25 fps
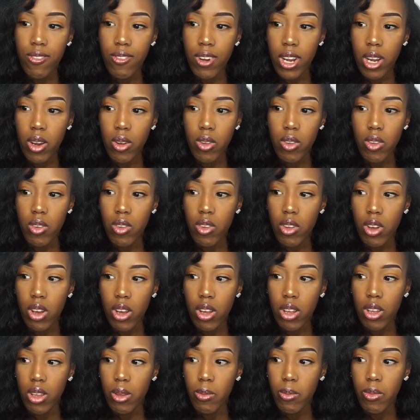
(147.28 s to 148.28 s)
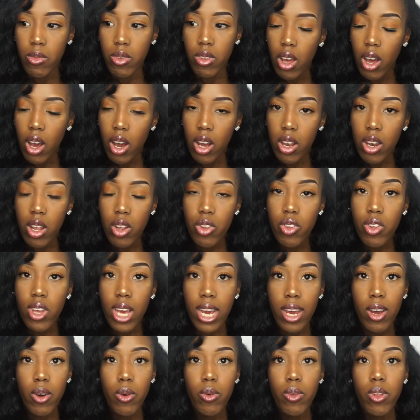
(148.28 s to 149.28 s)
1,000 times. I lost
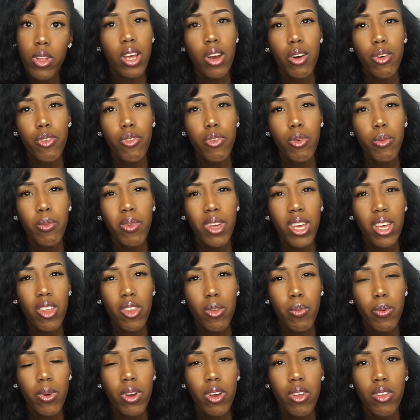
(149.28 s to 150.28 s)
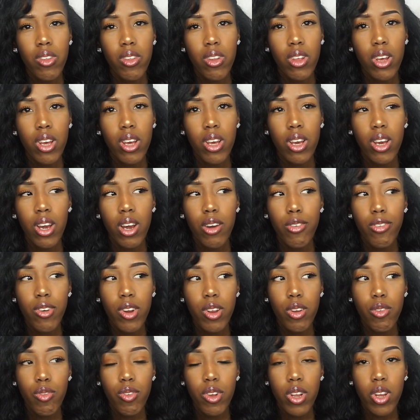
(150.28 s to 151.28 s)
count. Now for me as a person, I
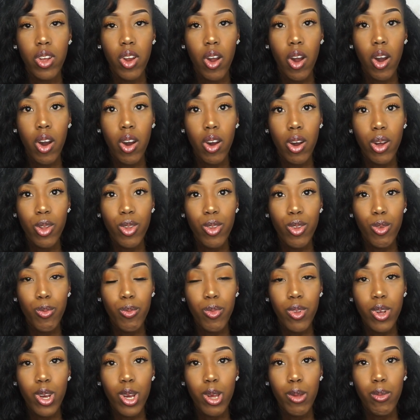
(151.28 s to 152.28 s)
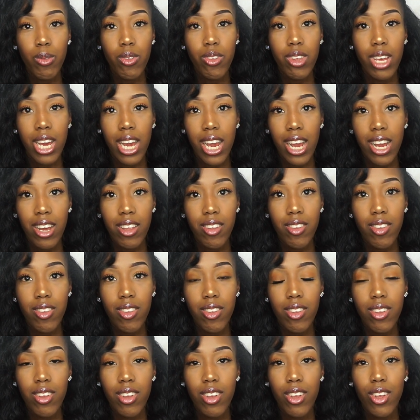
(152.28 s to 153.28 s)
find it really hard sometimes to
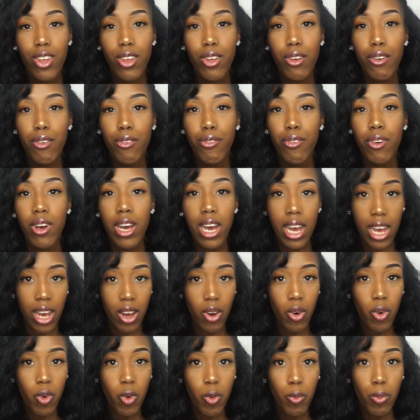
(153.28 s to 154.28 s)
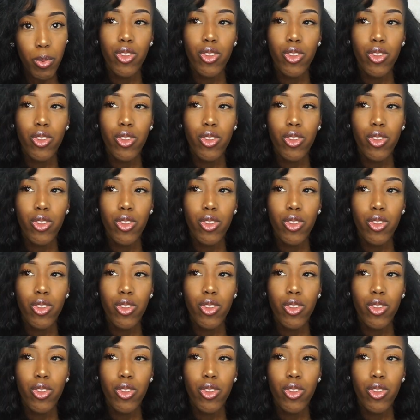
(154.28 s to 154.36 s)
ask for help.